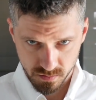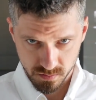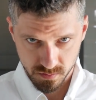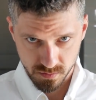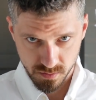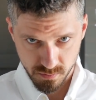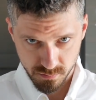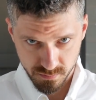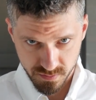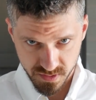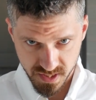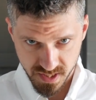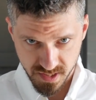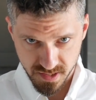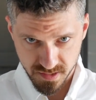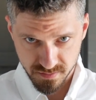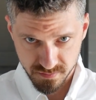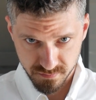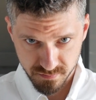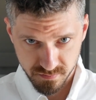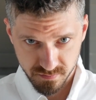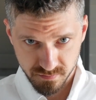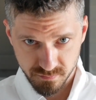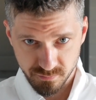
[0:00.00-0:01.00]
Go
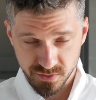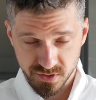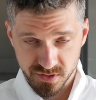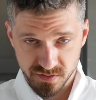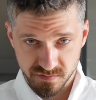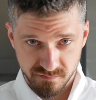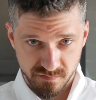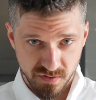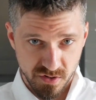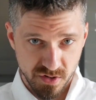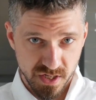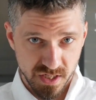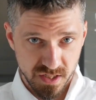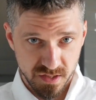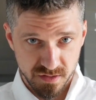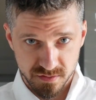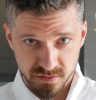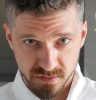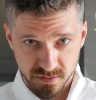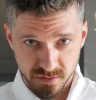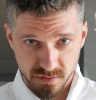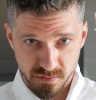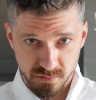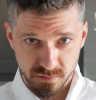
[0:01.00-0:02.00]
down, which is very easy
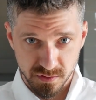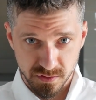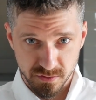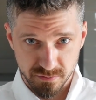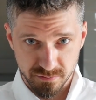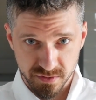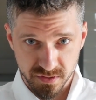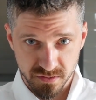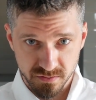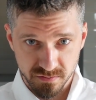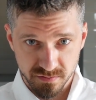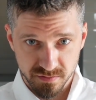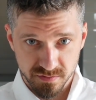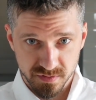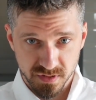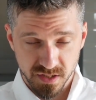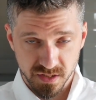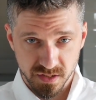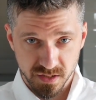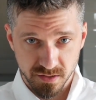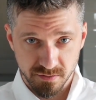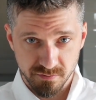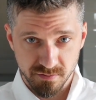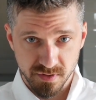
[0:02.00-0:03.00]
to go low tone, and
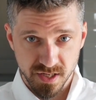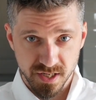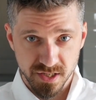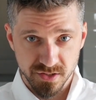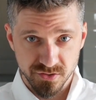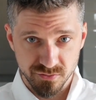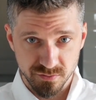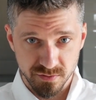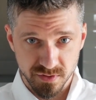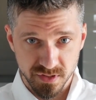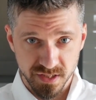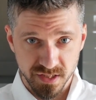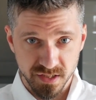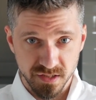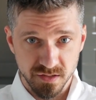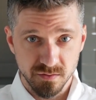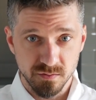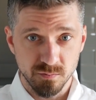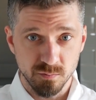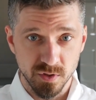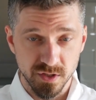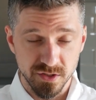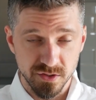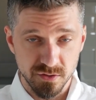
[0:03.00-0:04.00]
then gradually,
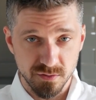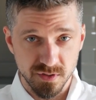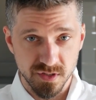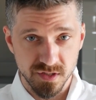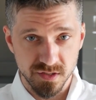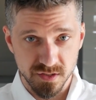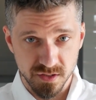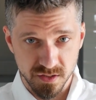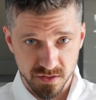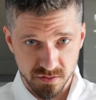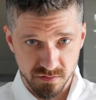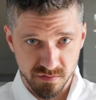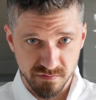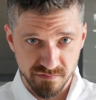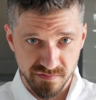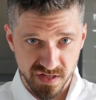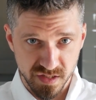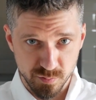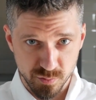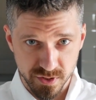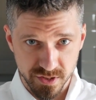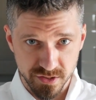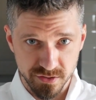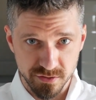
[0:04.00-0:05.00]
while you continue the
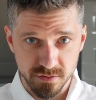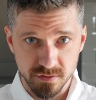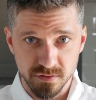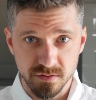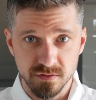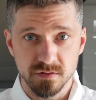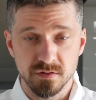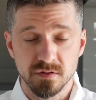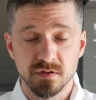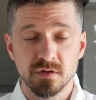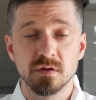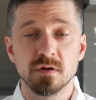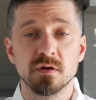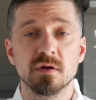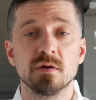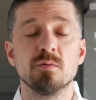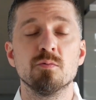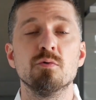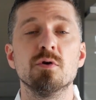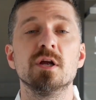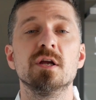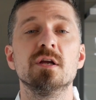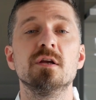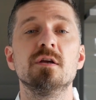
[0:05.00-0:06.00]
vibration,
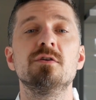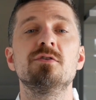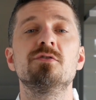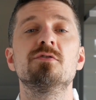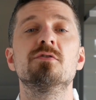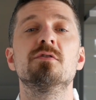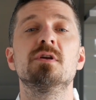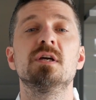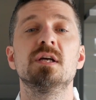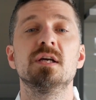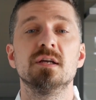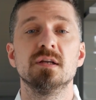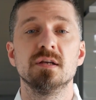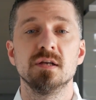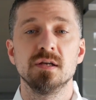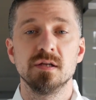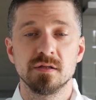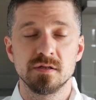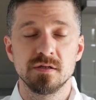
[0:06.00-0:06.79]
raise your head.